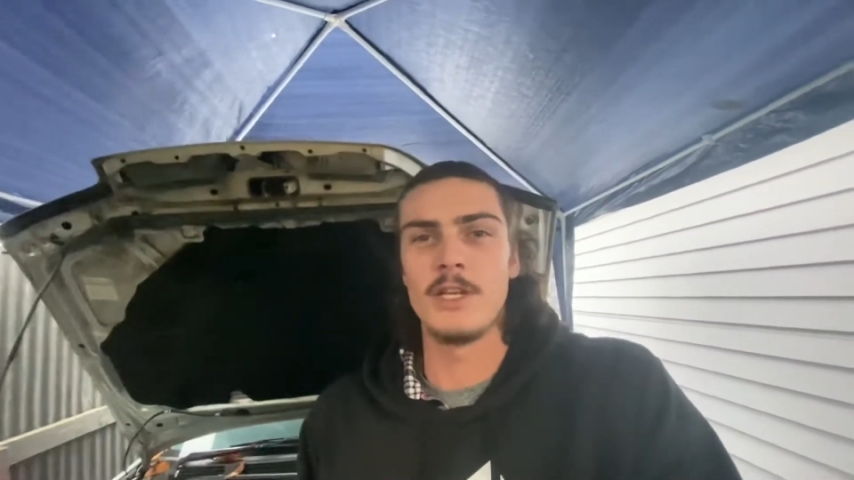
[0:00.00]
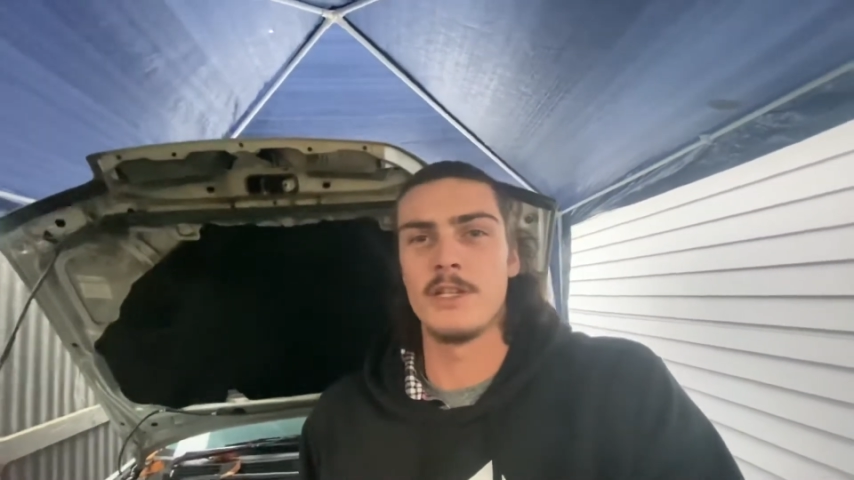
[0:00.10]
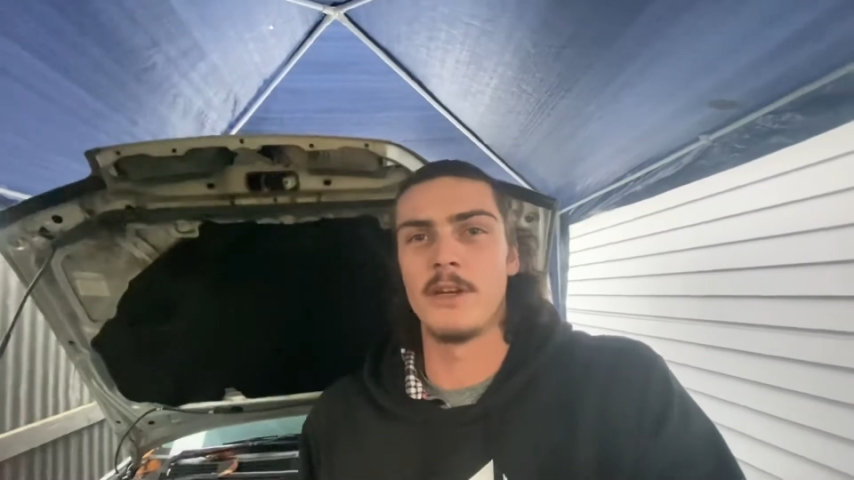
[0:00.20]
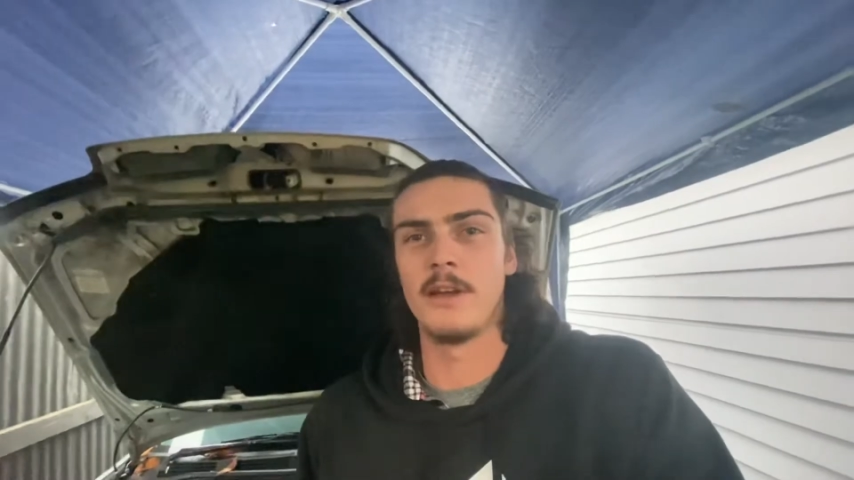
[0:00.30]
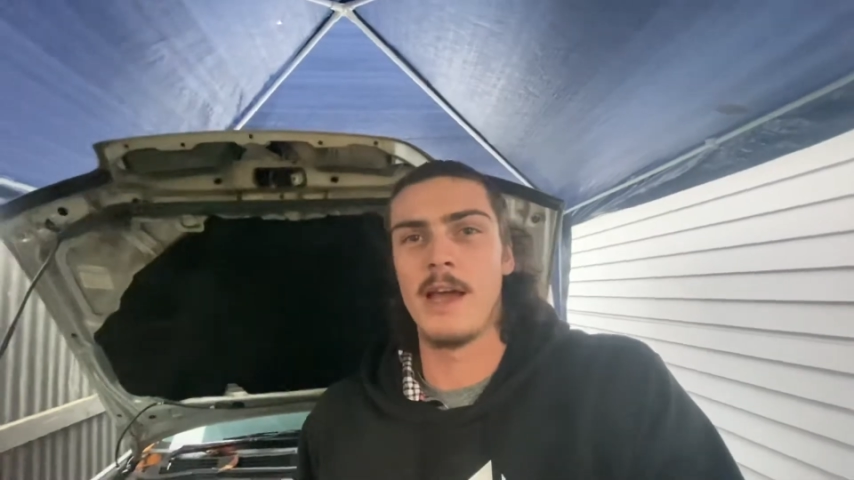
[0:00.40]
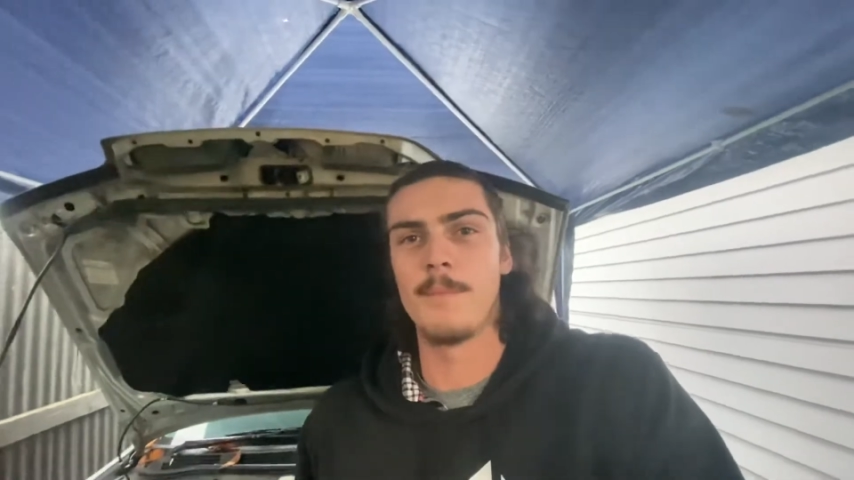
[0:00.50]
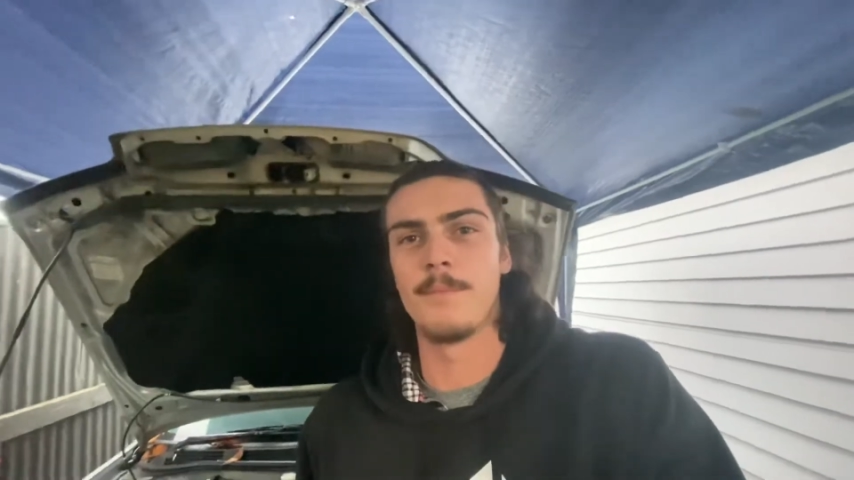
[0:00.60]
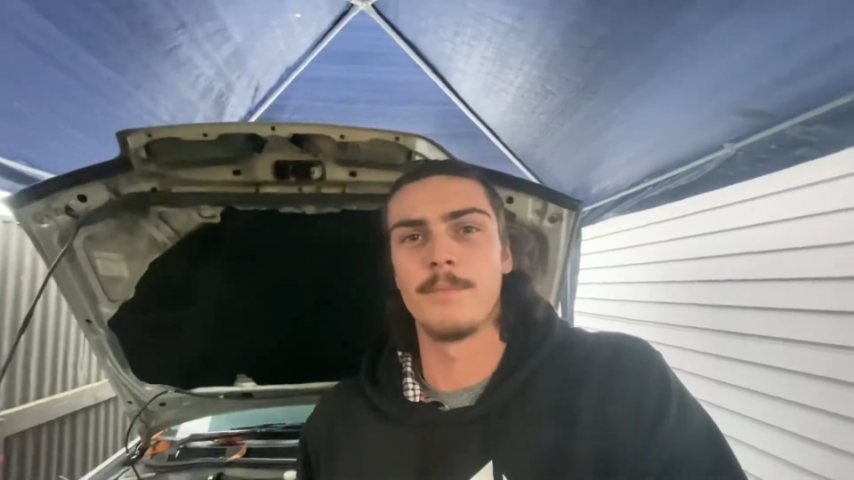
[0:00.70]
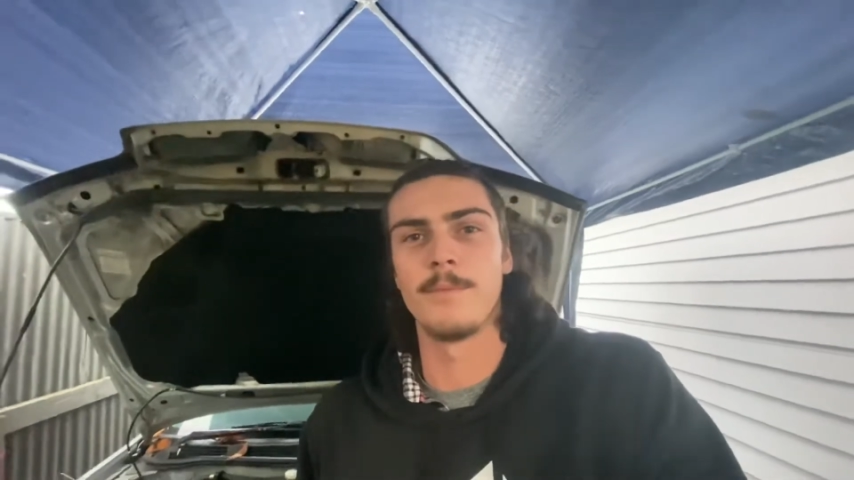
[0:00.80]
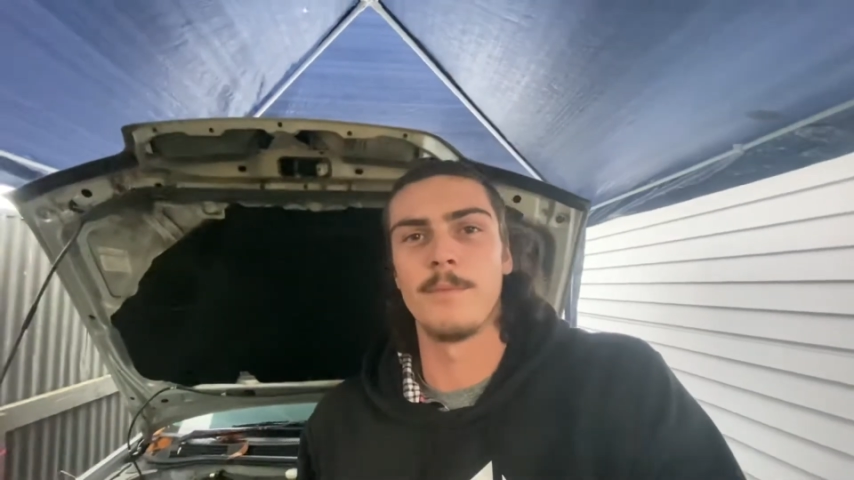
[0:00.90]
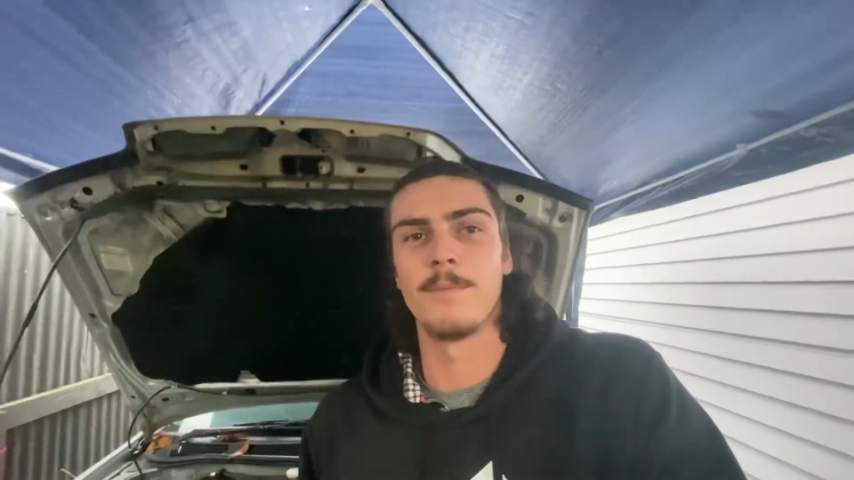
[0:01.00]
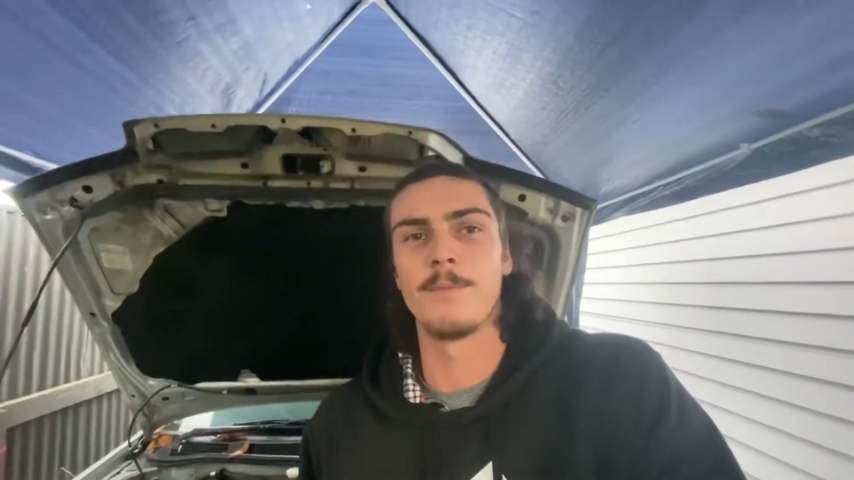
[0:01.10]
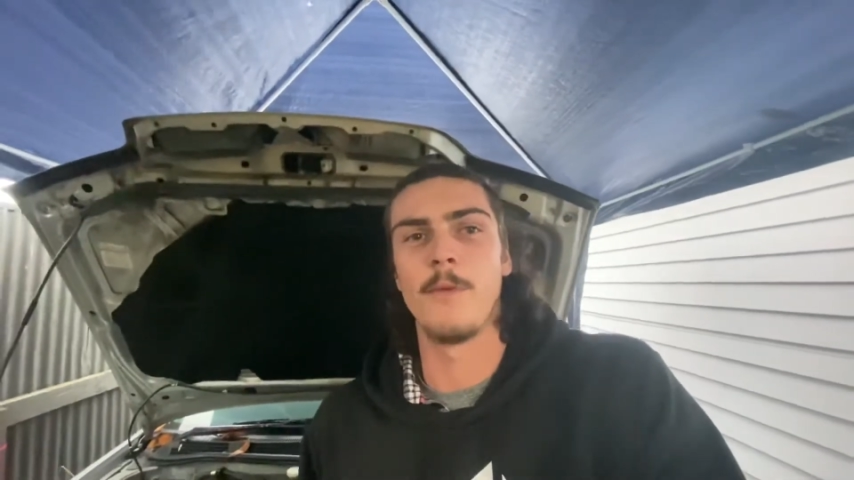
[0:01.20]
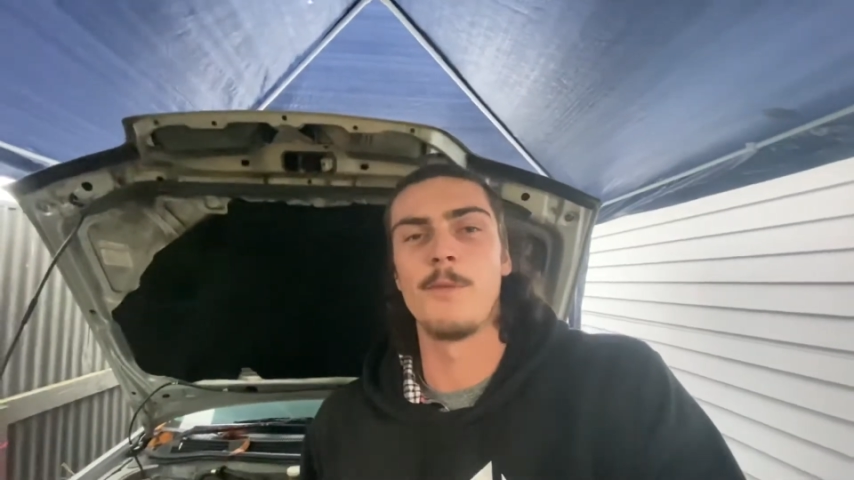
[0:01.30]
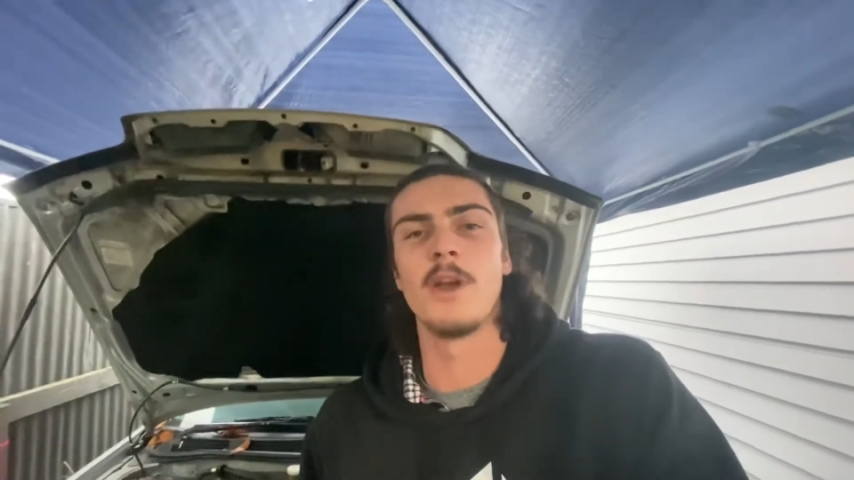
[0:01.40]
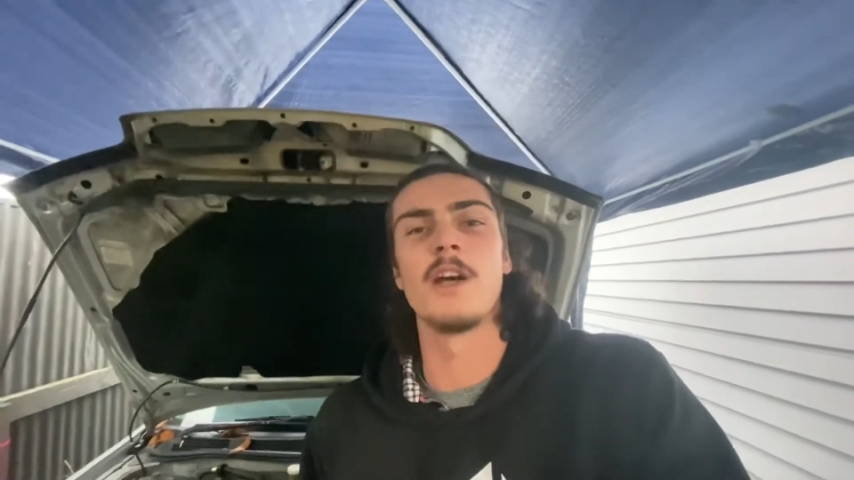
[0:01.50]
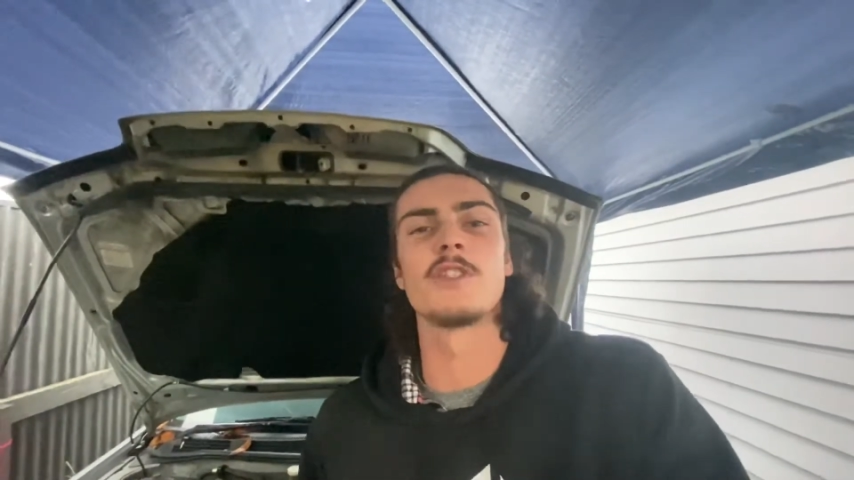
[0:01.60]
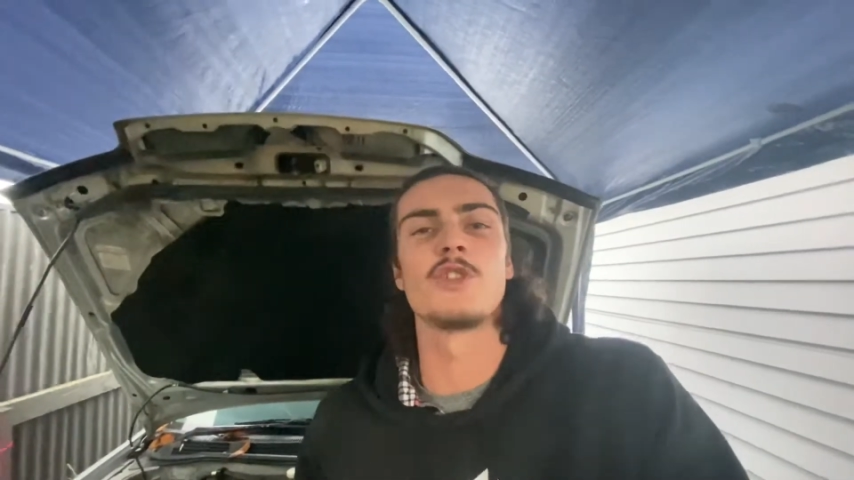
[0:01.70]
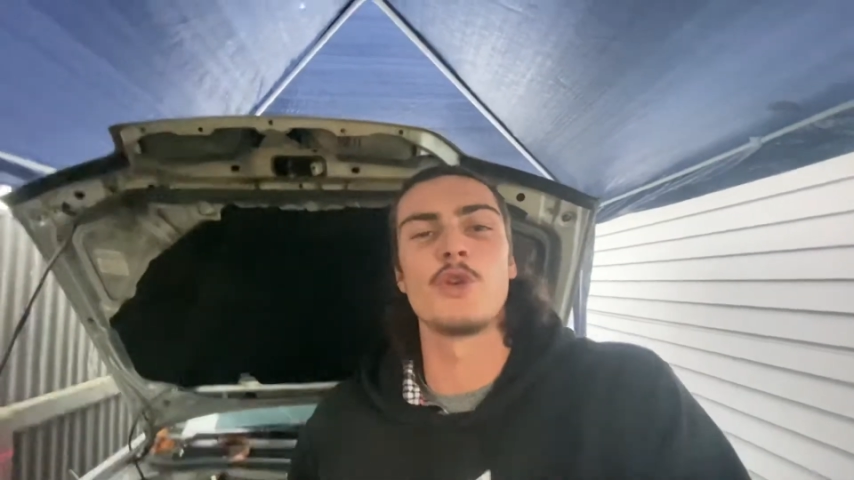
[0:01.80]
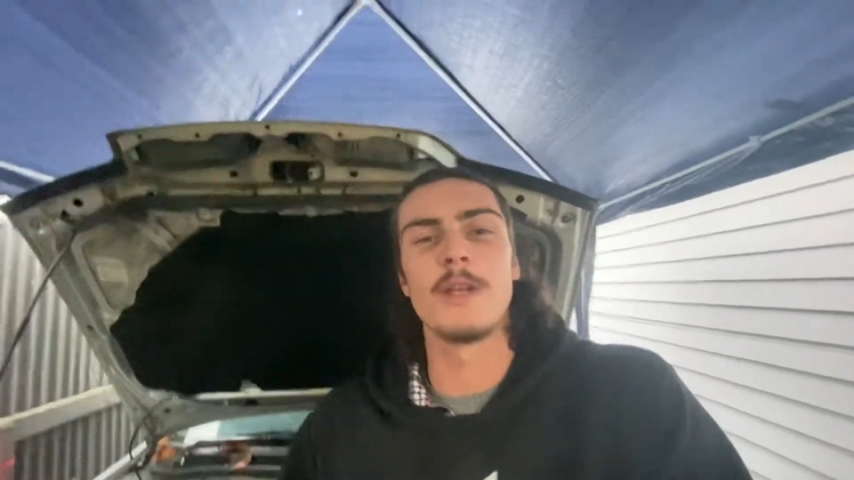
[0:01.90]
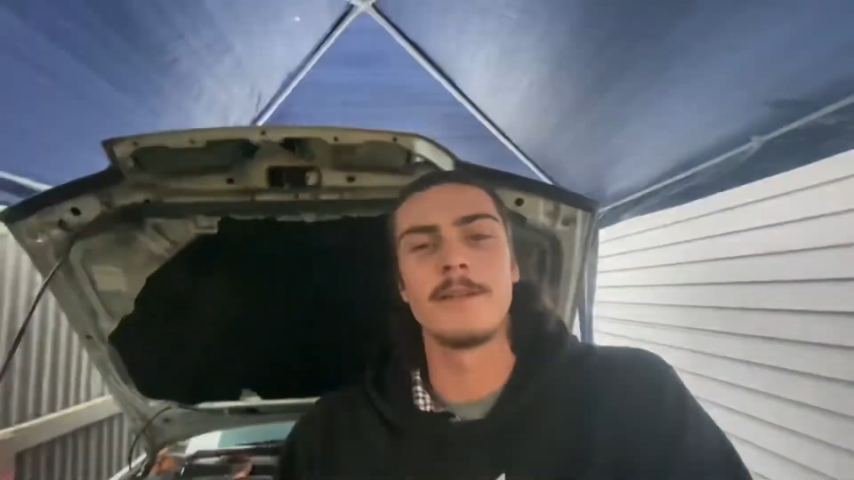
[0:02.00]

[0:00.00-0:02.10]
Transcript: and hope you guys enjoy.